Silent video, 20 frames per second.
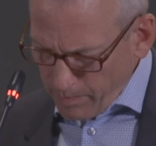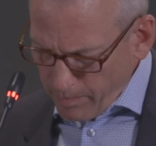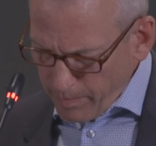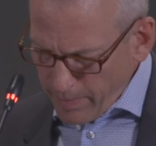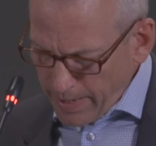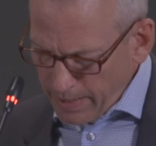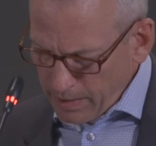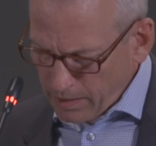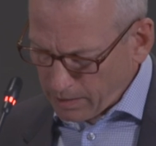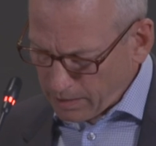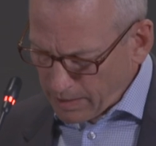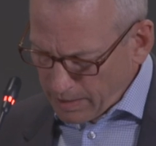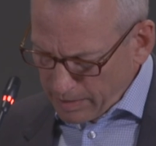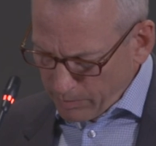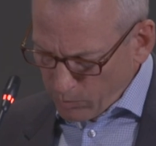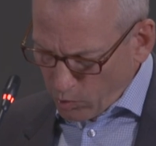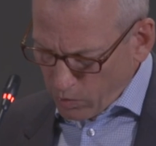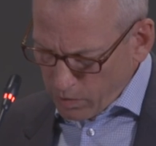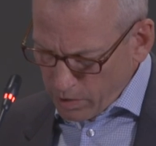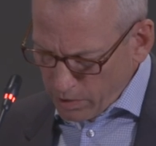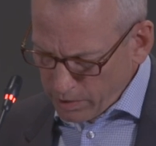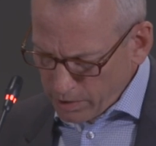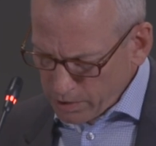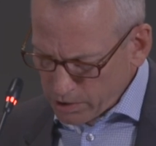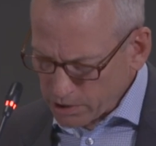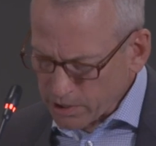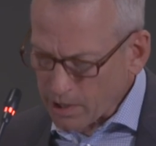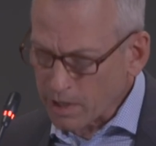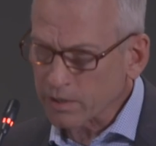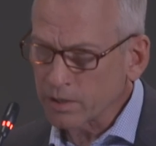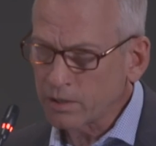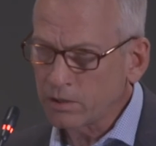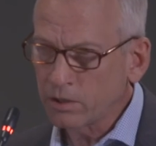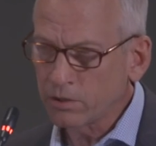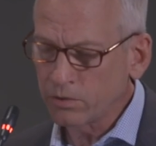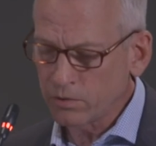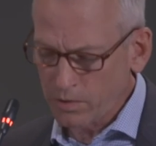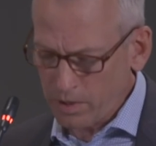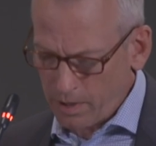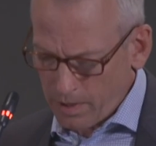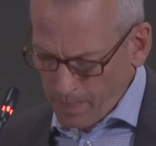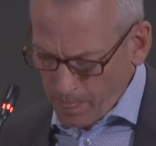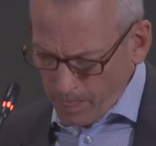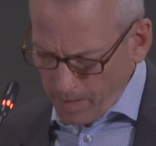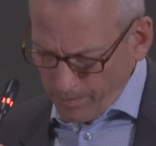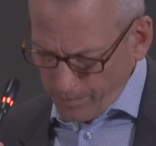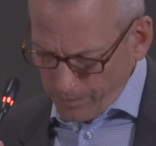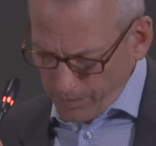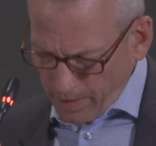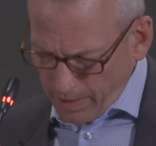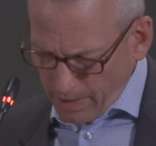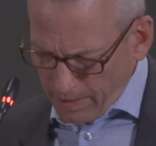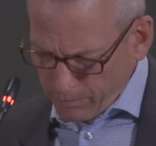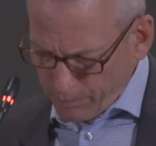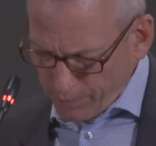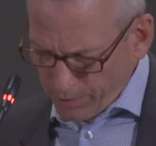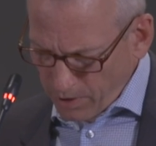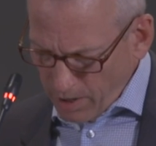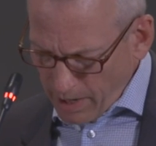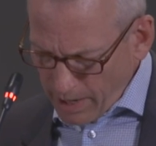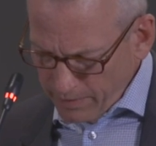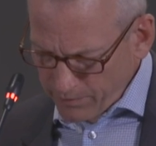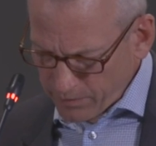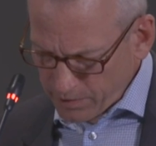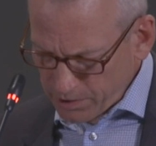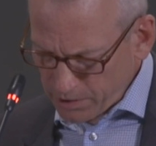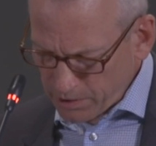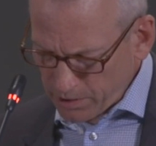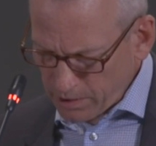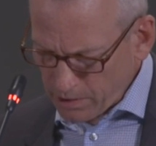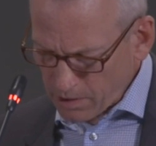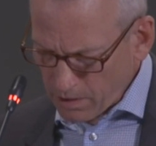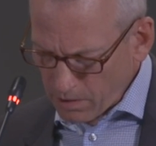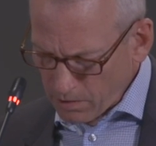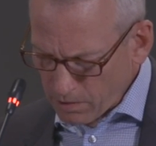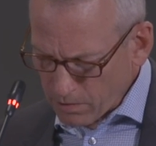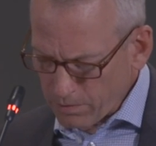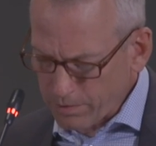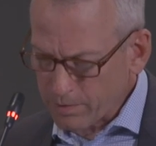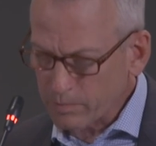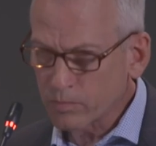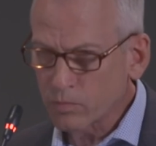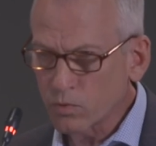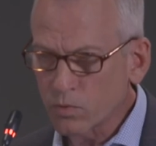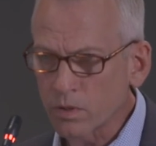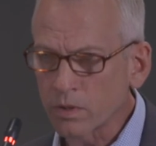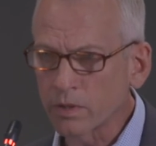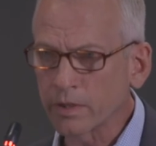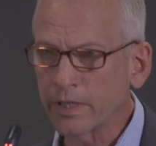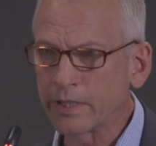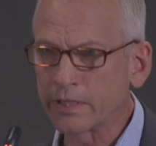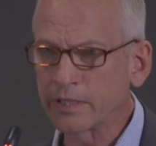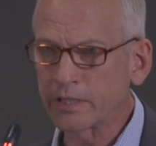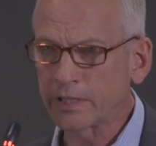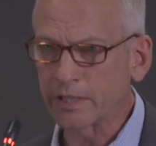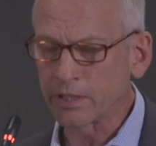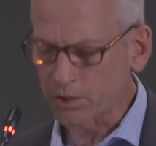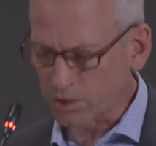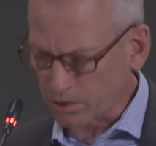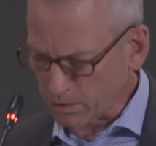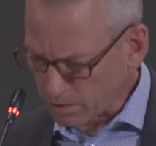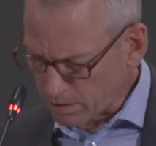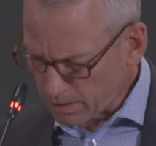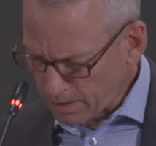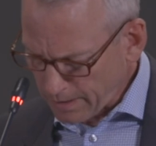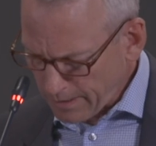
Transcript: make, and I'm quoting, solitude and privacy all the more essential